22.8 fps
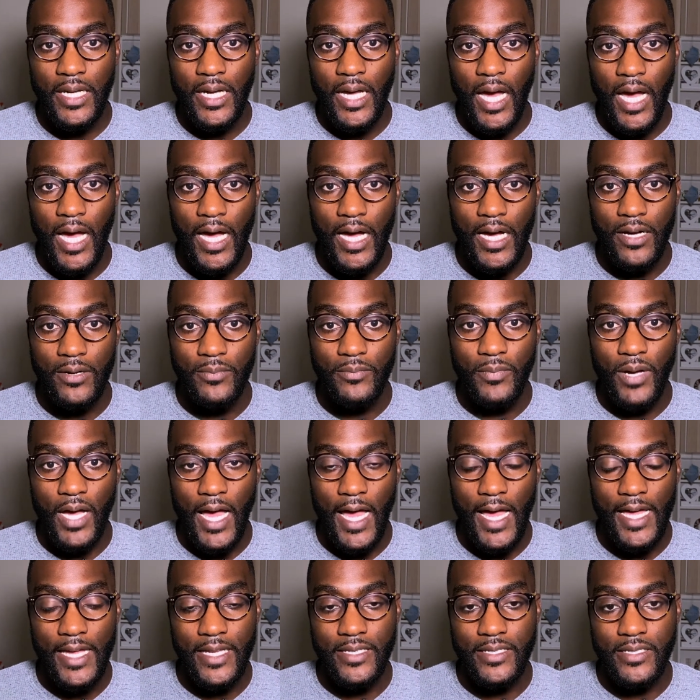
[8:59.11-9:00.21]

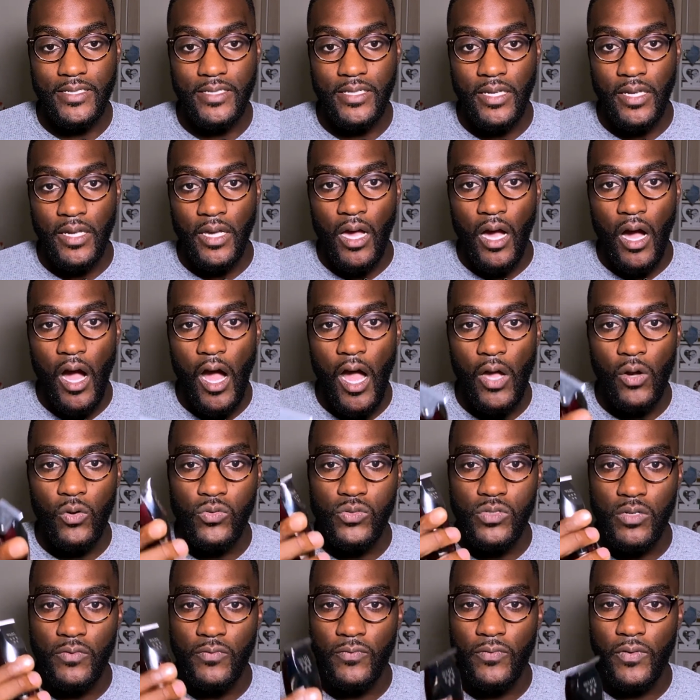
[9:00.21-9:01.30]
and I
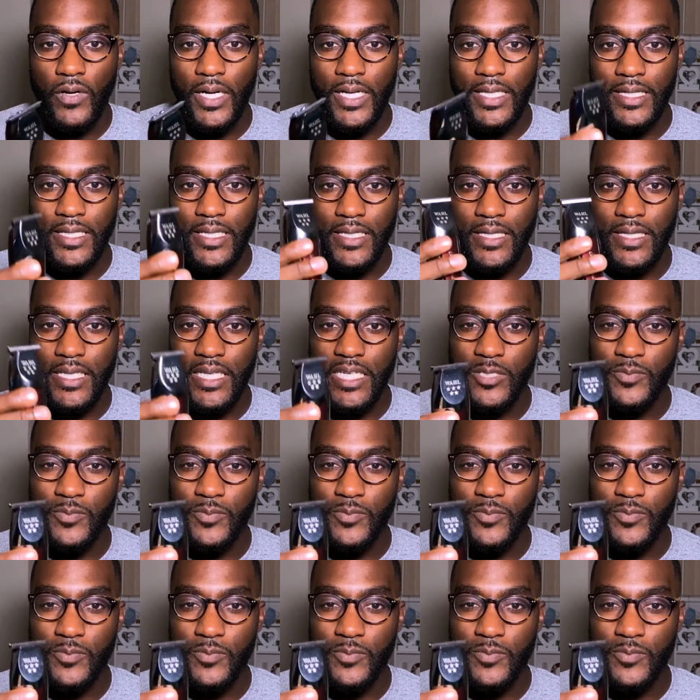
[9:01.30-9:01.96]
also find that these,